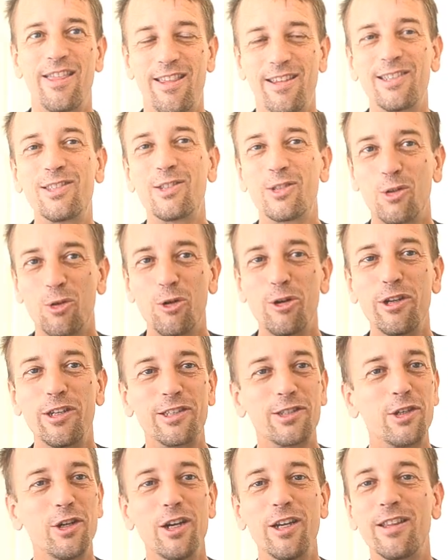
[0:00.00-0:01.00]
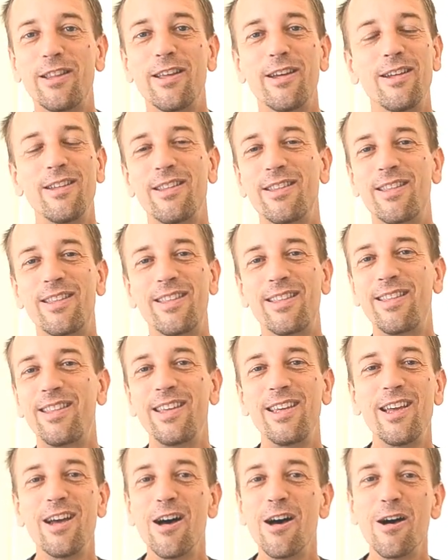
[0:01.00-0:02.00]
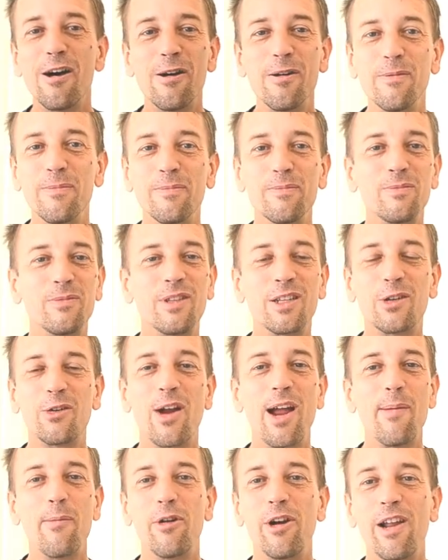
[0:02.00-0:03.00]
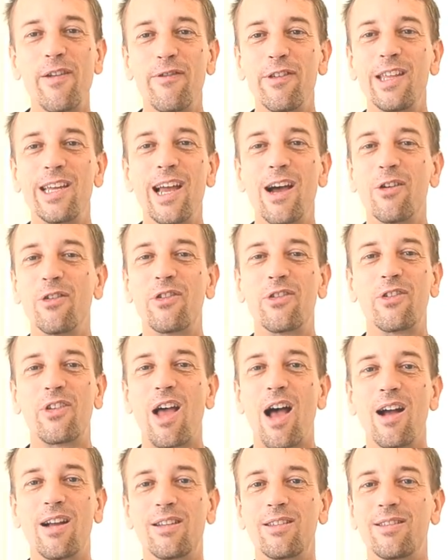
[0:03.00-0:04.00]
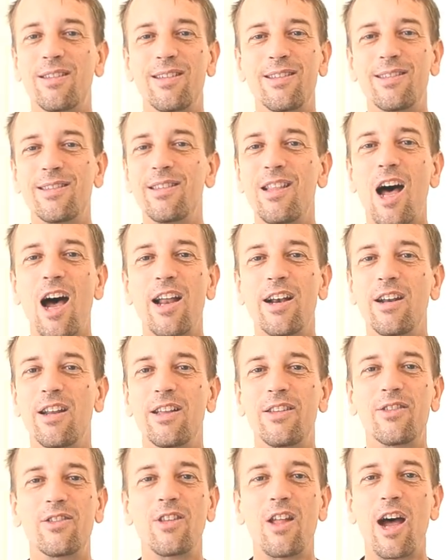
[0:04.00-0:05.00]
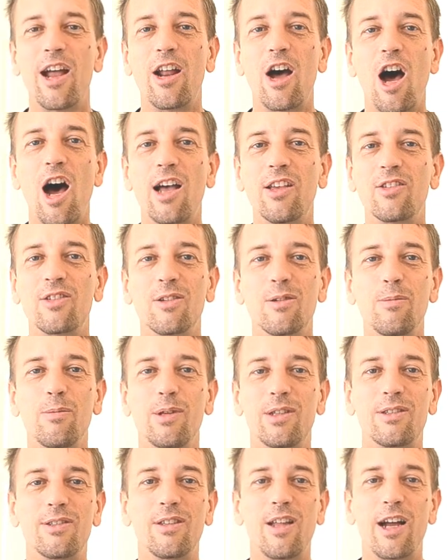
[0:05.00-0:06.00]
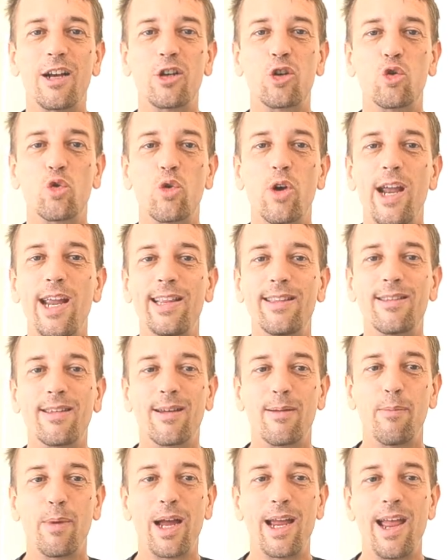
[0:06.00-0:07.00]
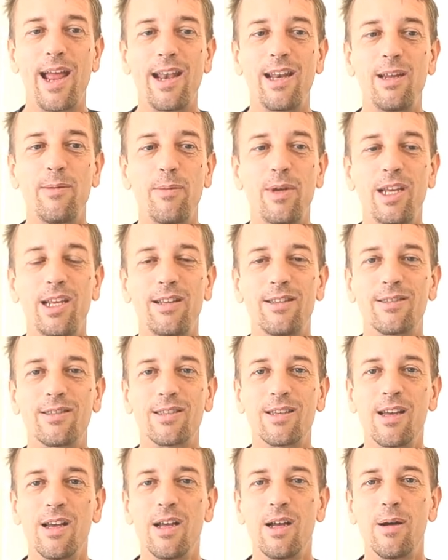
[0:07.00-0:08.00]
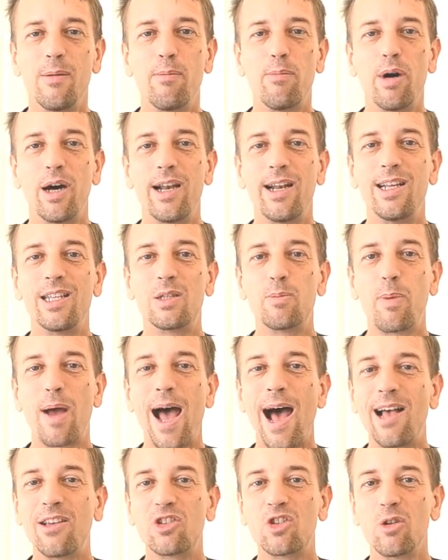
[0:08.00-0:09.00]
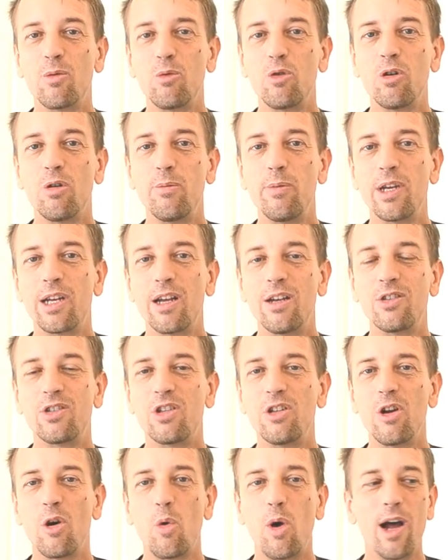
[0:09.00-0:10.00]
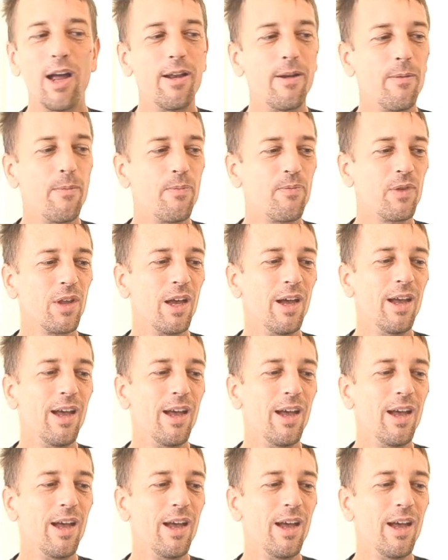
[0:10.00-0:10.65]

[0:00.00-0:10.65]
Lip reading: the story's good, the grammar and everything else sucks. It's not awesome, it's not great by any means, but it's passable because you know what?